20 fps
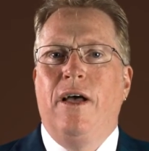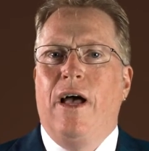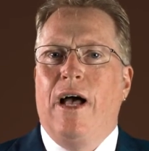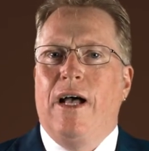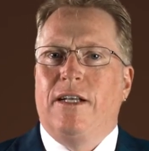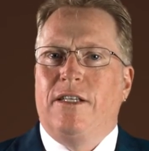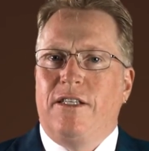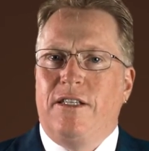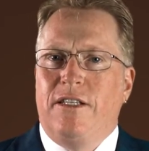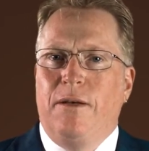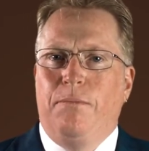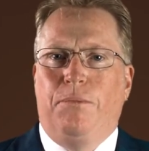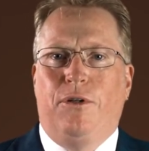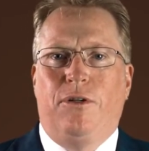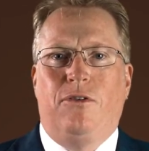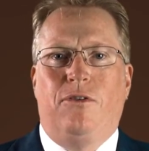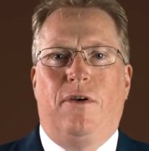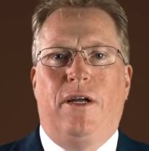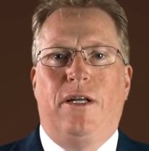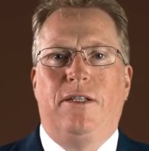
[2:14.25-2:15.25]
a simple
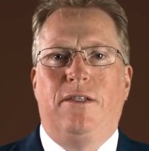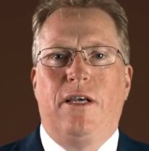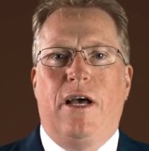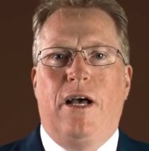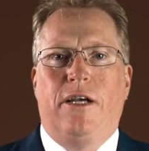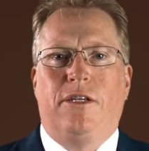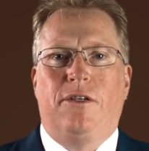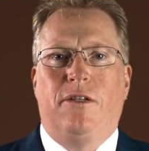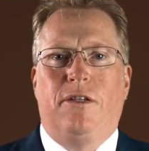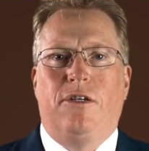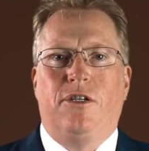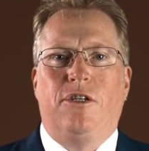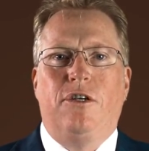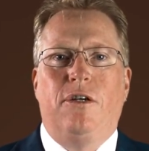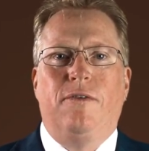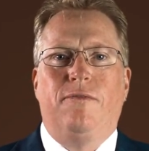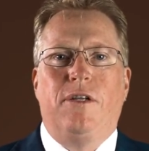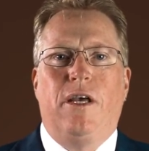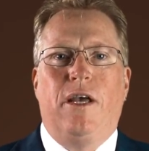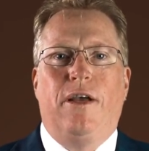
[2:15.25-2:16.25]
transaction that should
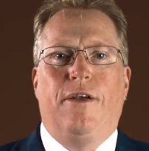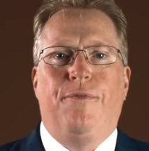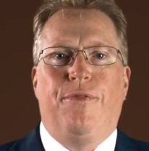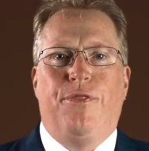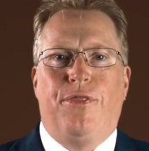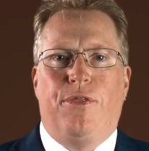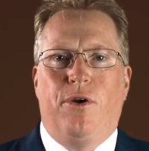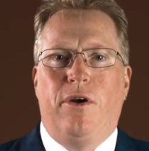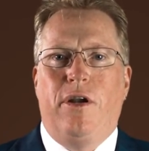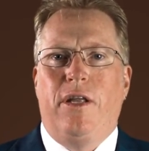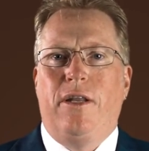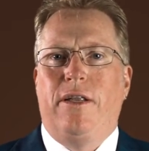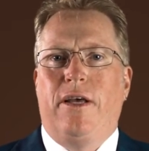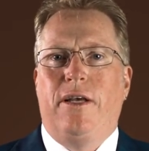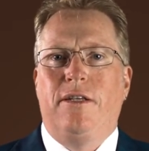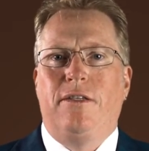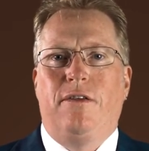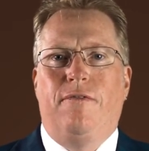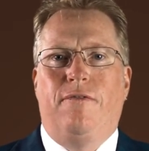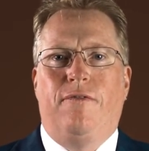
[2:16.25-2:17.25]
have taken 30
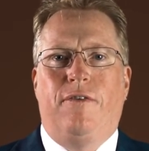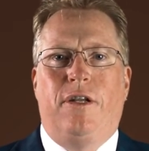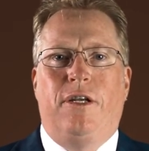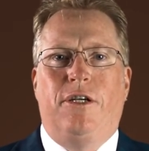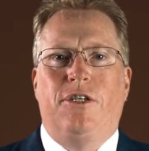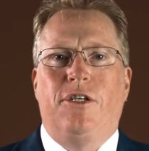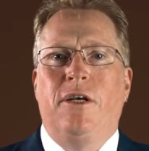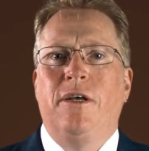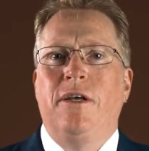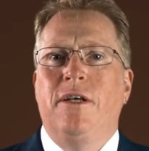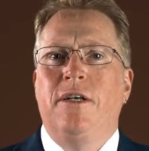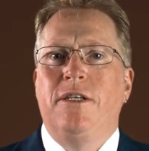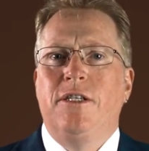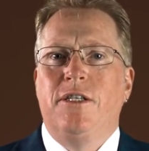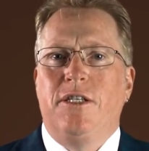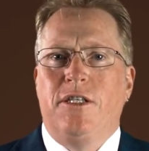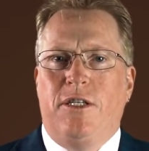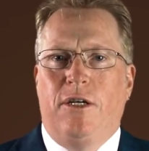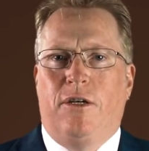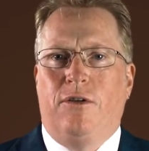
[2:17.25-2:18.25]
days to finish
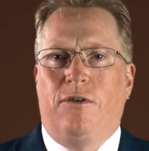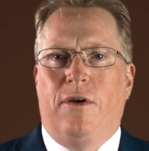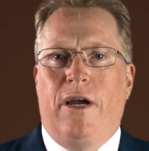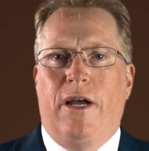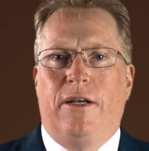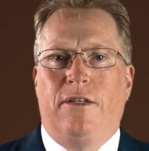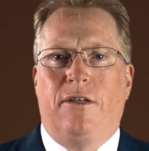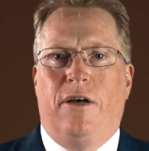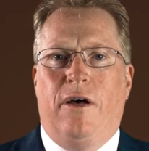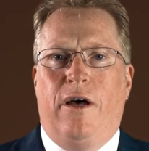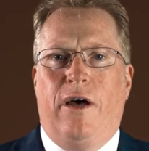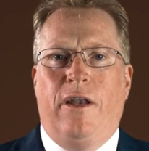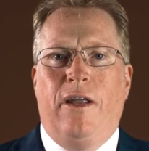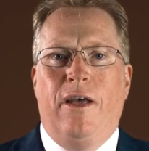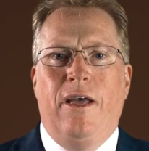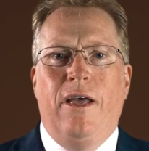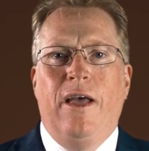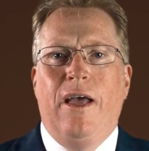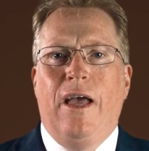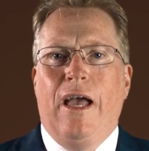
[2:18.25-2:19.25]
still drags on.
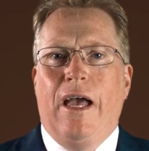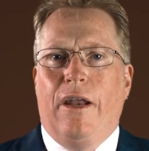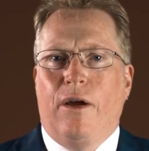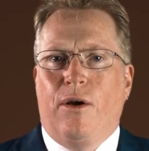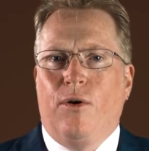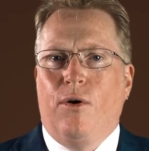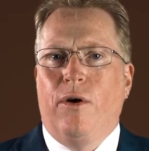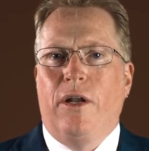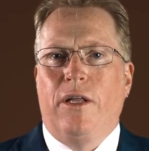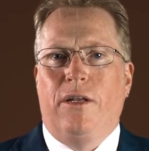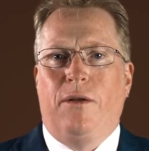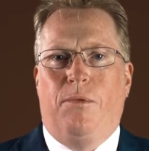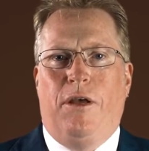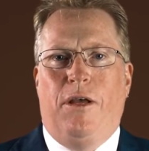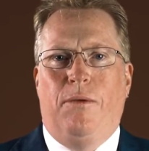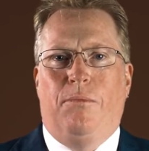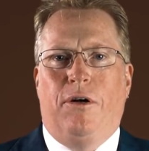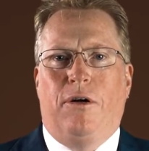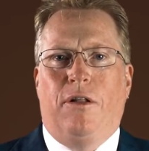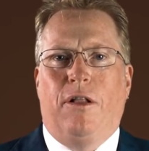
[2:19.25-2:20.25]
And according to
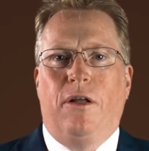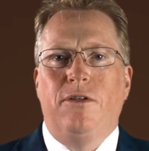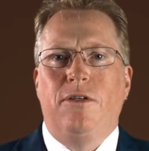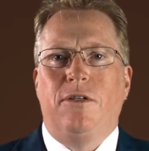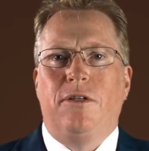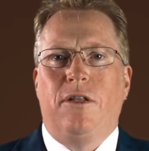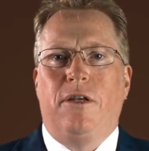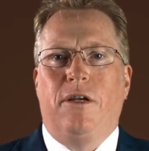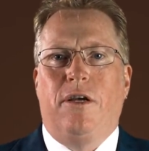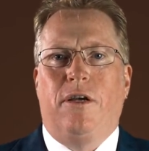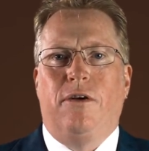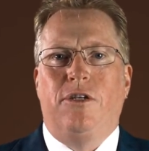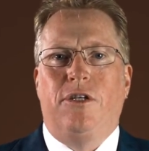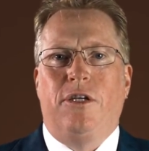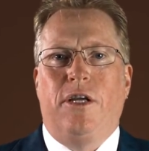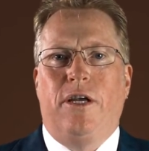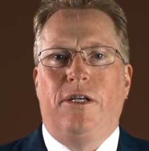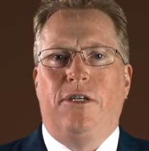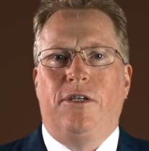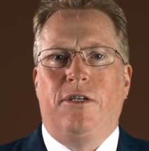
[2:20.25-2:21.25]
people close to the
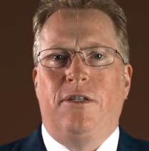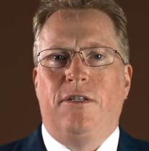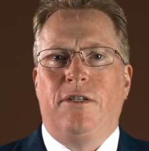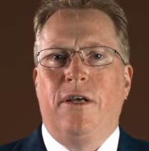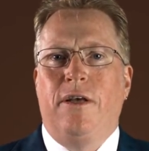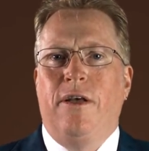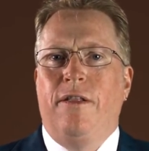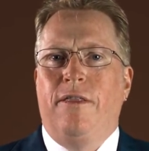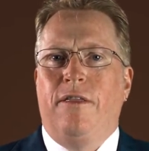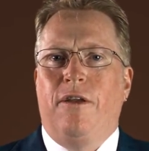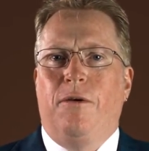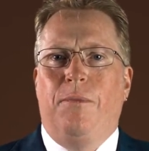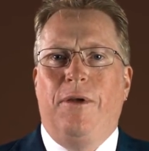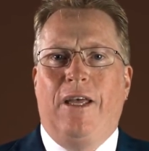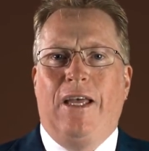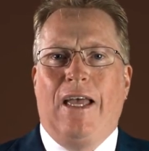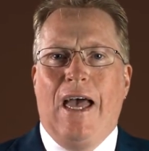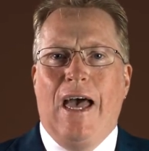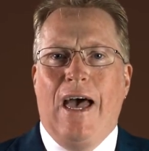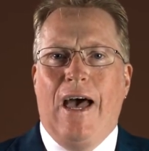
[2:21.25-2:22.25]
negotiations, they're
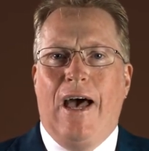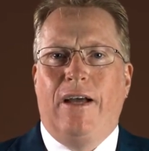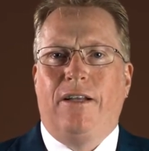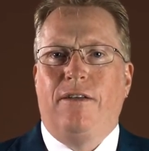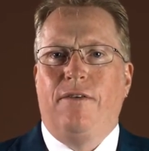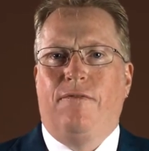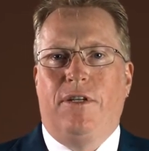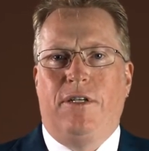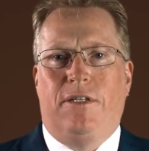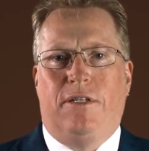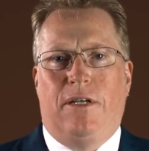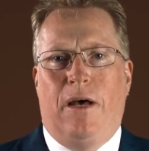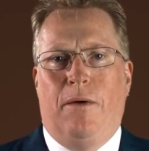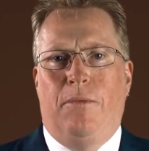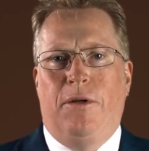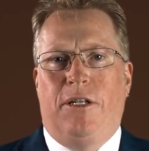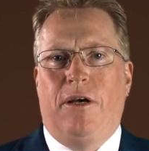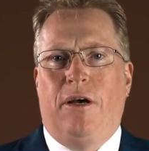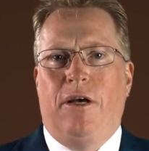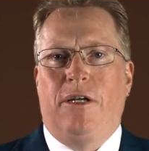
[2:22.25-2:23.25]
being actively
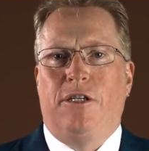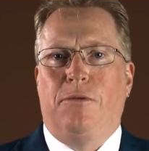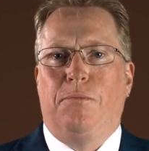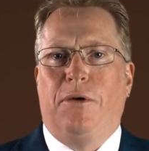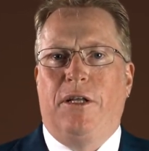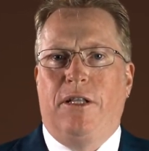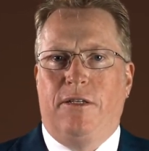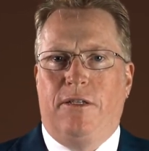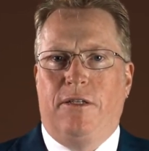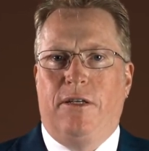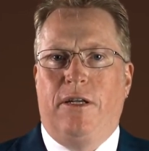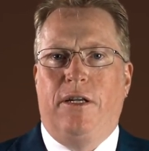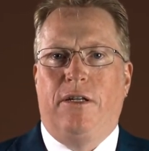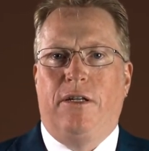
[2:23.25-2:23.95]
sabotaged by the city